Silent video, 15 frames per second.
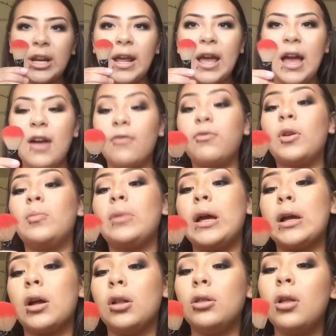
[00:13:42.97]
I have from
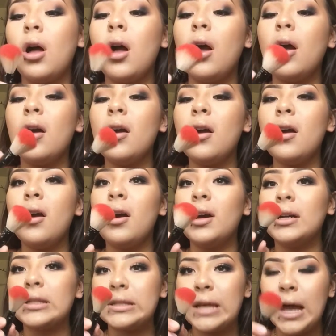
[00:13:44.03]
like a
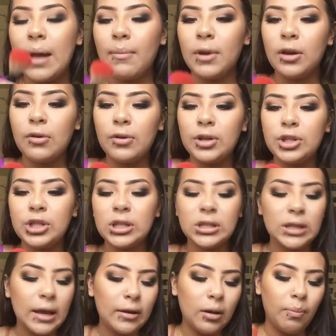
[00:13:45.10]
long time ago. It's
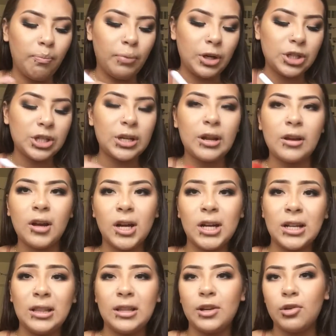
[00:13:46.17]
just like a brush that I got in
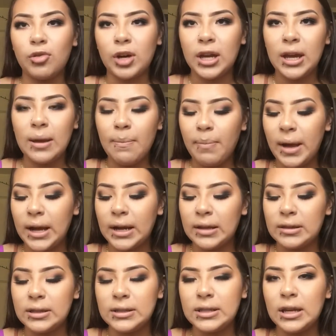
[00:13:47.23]
a little kit back
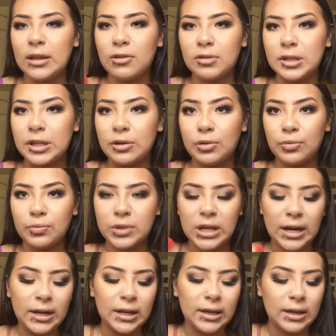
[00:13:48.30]
in the day, those little
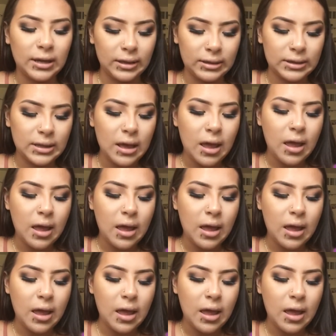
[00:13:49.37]
tiny kits.